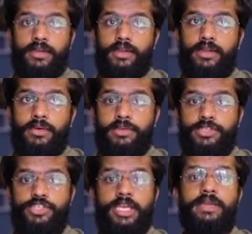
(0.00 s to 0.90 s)
the
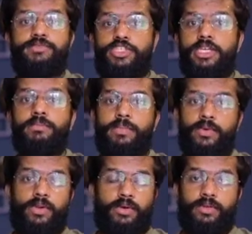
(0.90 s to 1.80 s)
same gene
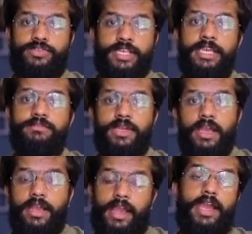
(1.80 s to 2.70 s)
pool or the same
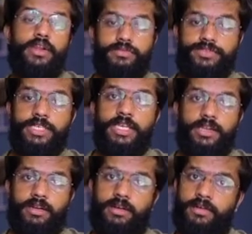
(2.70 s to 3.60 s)
kind of
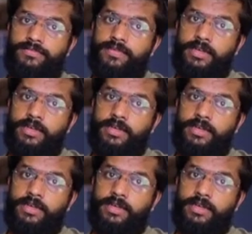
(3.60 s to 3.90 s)
gene of